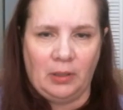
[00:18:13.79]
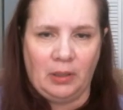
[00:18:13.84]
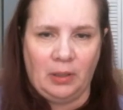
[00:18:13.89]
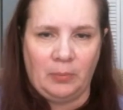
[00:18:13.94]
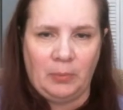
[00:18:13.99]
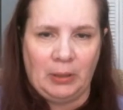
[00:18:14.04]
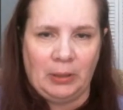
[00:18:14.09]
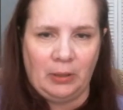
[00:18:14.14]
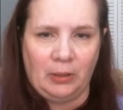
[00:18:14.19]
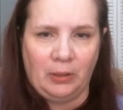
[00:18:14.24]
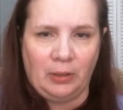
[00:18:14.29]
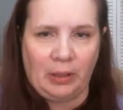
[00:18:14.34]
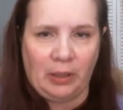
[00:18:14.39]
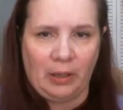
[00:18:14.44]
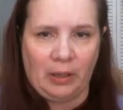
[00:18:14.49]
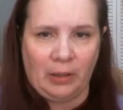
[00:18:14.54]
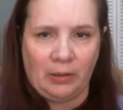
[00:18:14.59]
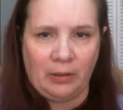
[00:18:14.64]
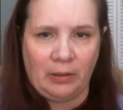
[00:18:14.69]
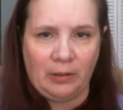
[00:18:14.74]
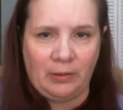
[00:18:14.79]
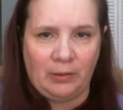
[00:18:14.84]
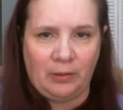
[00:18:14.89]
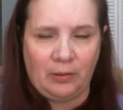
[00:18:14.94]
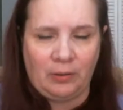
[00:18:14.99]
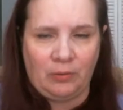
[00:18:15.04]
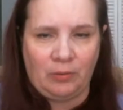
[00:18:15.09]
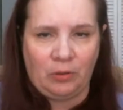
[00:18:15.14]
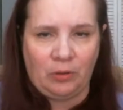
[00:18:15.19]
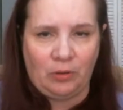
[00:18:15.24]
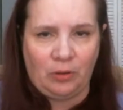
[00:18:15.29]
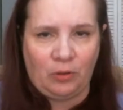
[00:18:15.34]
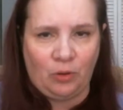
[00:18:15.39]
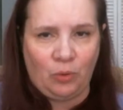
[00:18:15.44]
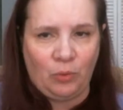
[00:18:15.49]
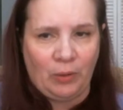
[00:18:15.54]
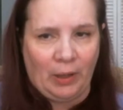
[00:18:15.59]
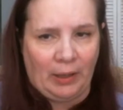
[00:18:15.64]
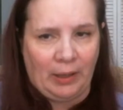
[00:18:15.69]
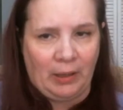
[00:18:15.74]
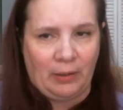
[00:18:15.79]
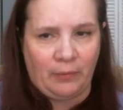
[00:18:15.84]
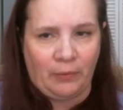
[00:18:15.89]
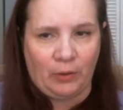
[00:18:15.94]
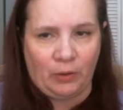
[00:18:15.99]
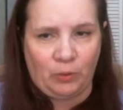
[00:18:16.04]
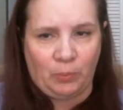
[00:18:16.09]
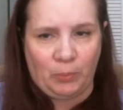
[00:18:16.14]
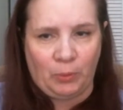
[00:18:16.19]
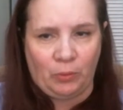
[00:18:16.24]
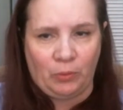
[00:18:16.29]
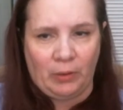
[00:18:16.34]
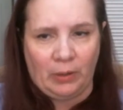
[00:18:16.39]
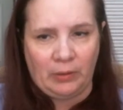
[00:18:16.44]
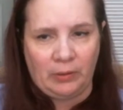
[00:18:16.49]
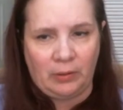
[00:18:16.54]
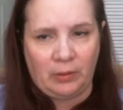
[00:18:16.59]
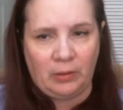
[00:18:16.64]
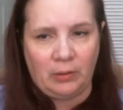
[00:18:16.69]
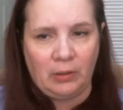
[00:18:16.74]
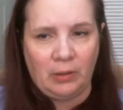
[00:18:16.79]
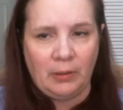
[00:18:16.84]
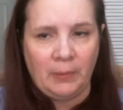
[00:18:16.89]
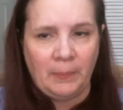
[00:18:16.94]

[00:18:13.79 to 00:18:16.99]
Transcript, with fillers: I mean, look at how it's just too tiny for a spoon rest.